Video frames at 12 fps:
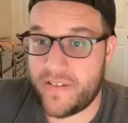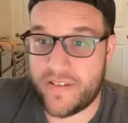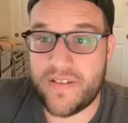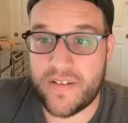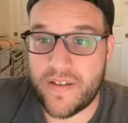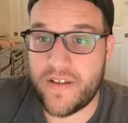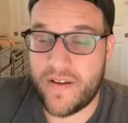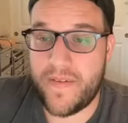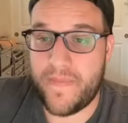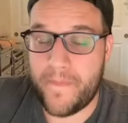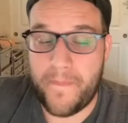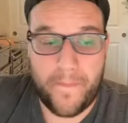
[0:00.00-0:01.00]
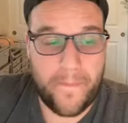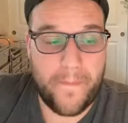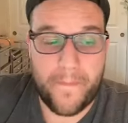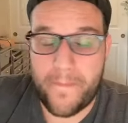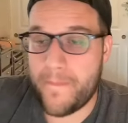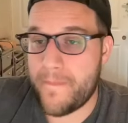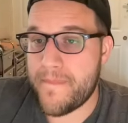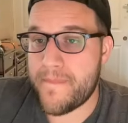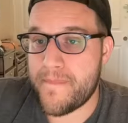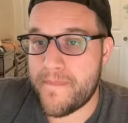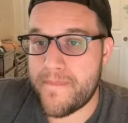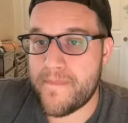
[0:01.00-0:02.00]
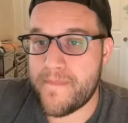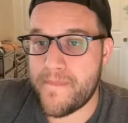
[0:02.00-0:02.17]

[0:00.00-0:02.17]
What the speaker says: yeah, you're probably gonna